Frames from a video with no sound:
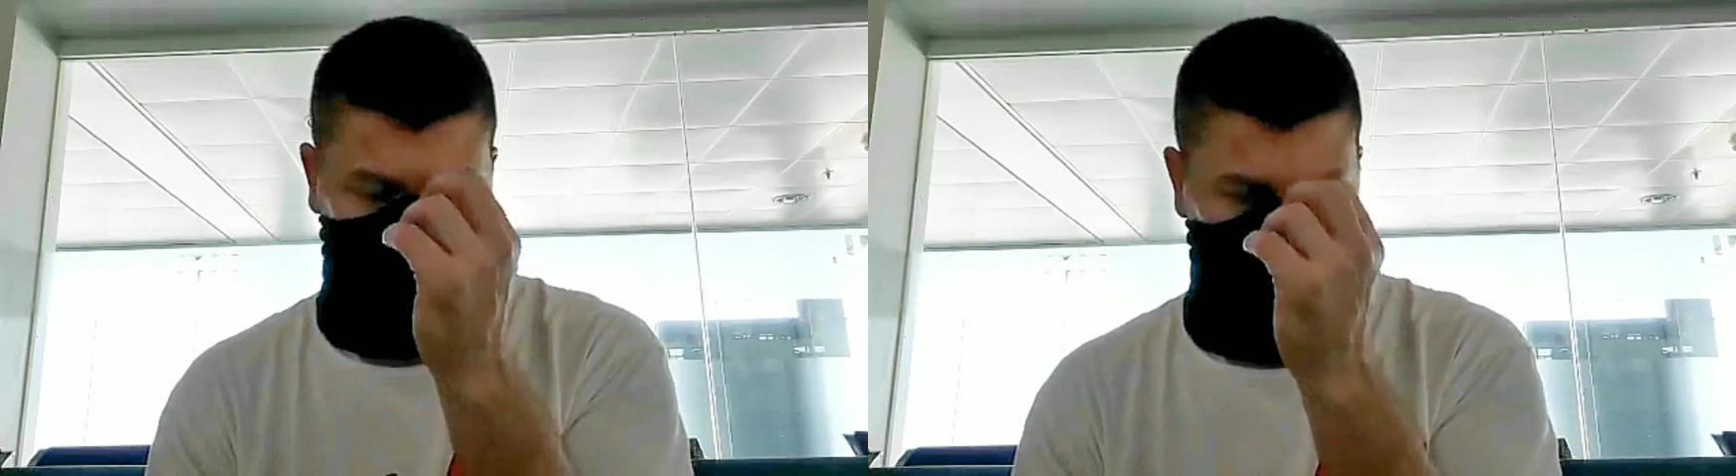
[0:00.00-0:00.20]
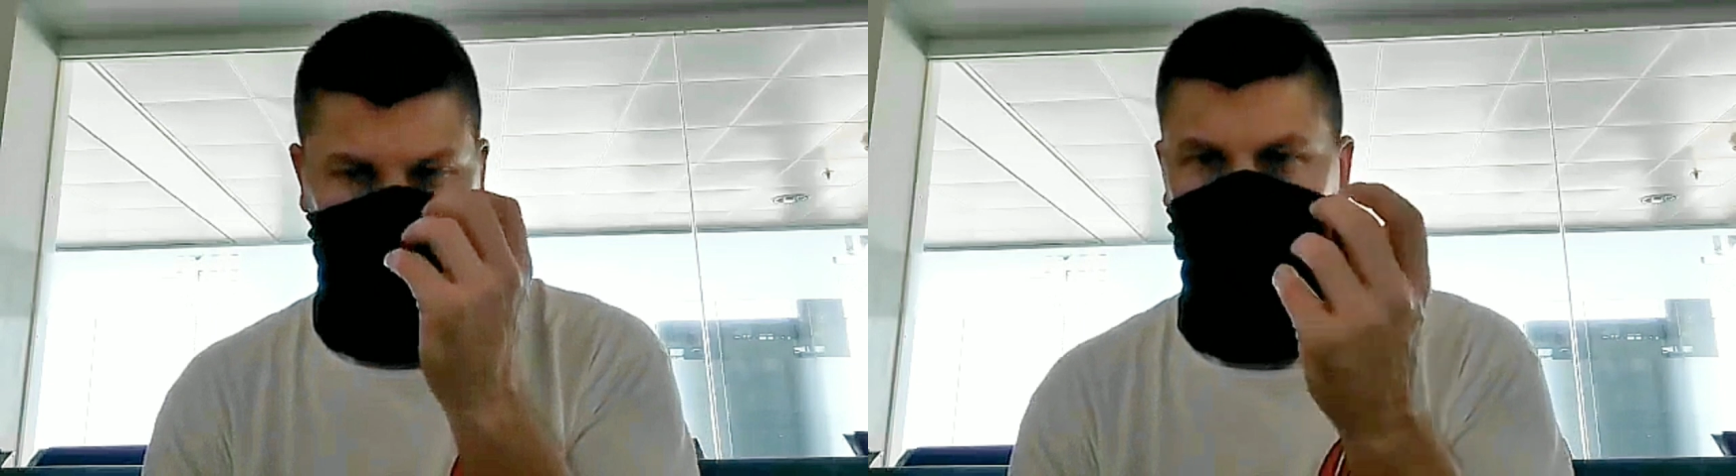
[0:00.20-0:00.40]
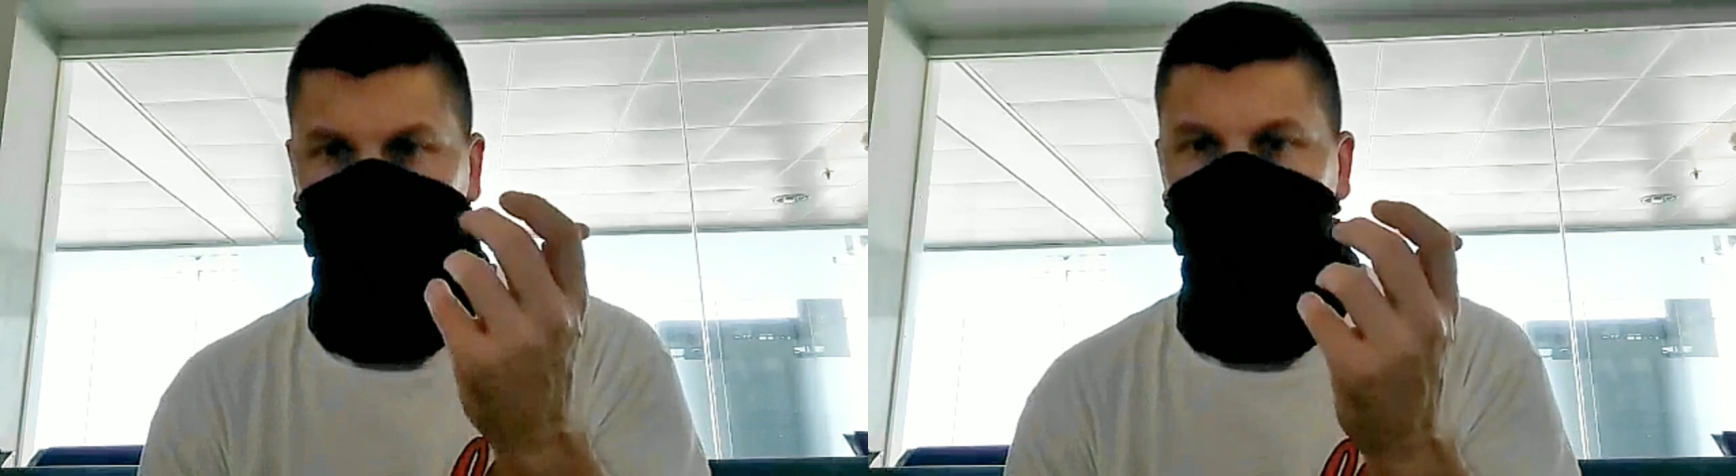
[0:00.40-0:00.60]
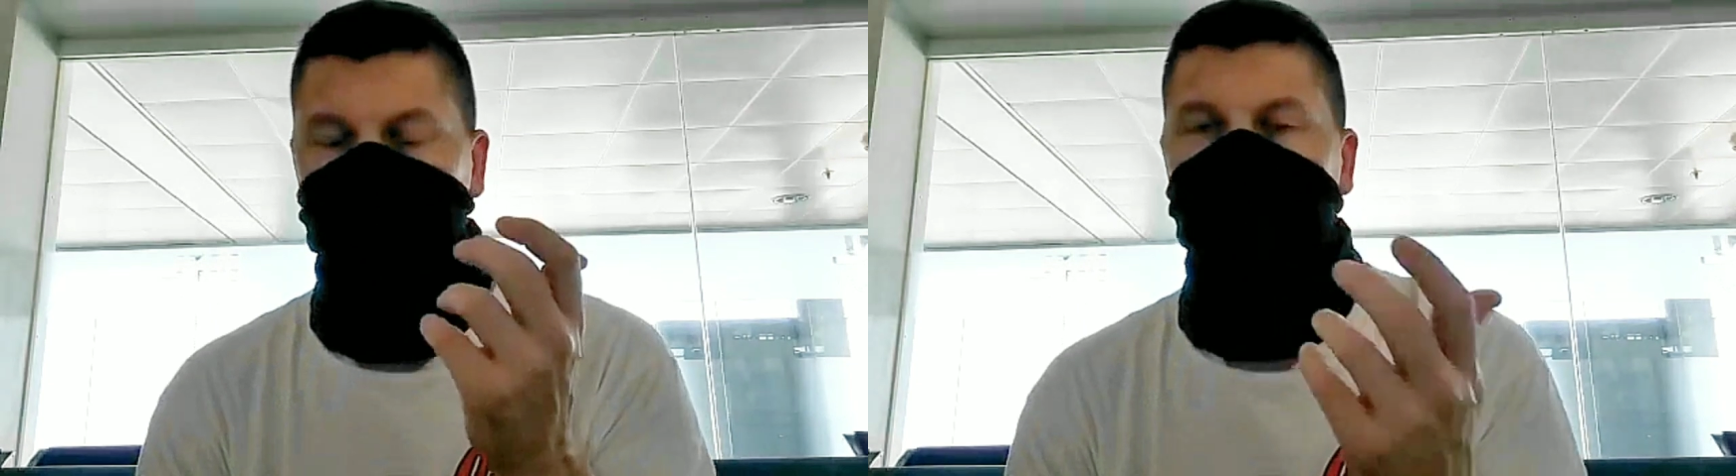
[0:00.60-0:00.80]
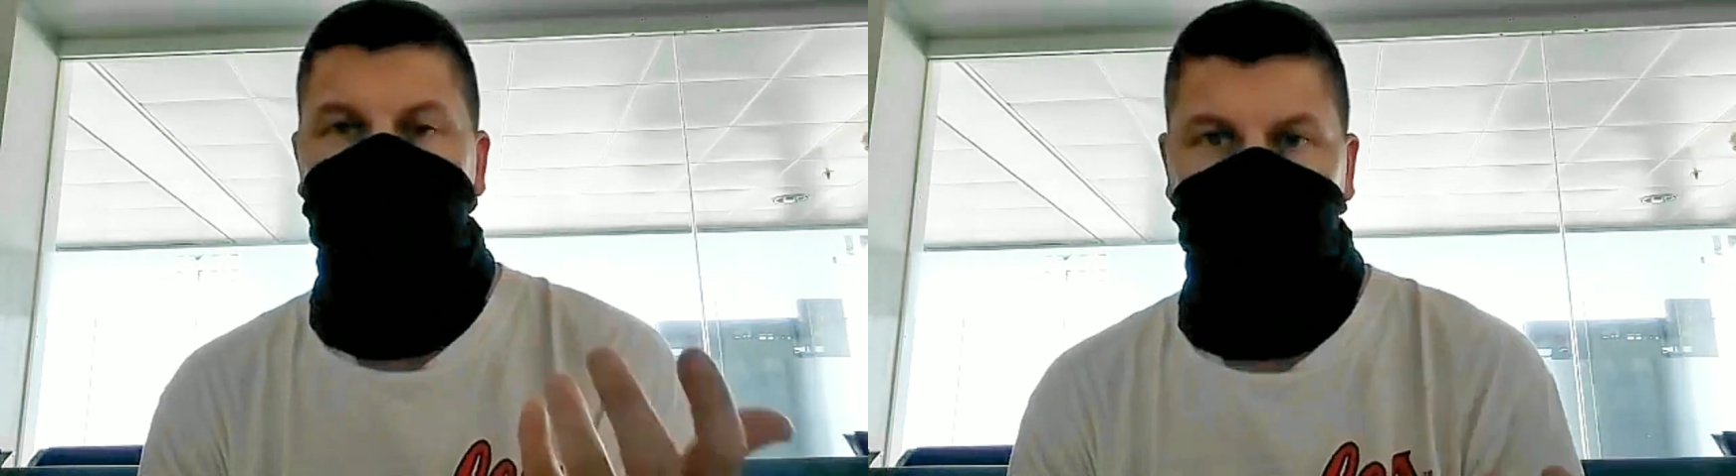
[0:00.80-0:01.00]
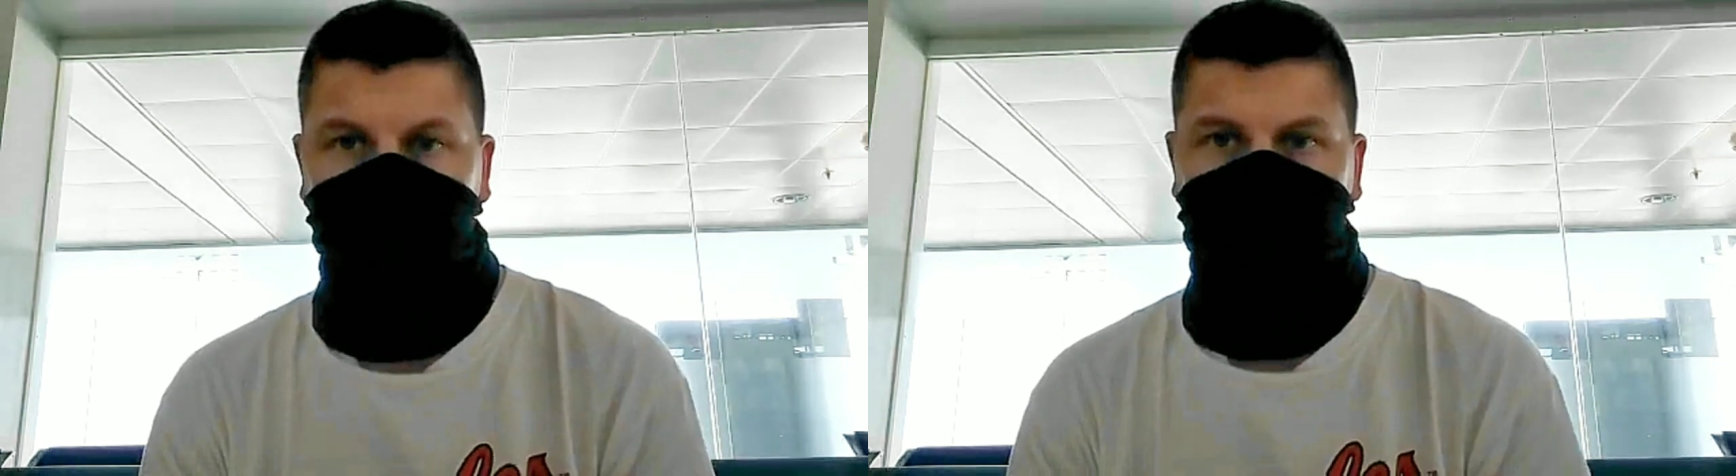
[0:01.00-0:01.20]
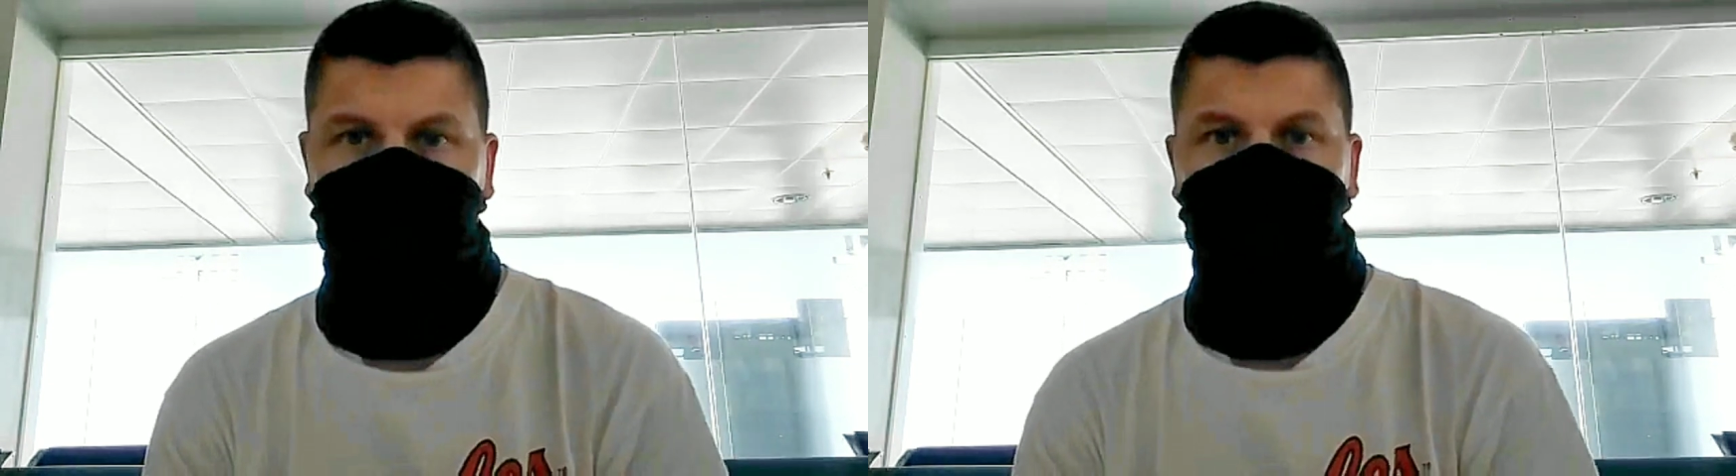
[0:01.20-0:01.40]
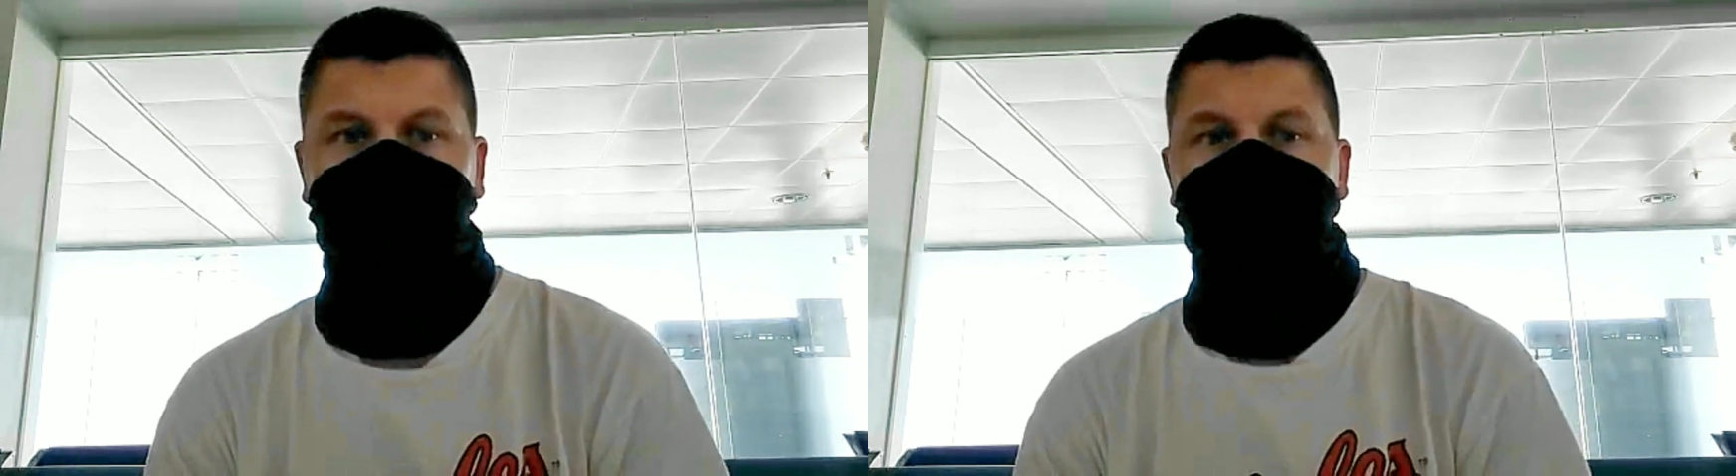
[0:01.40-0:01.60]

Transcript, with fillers: or anything like that might break.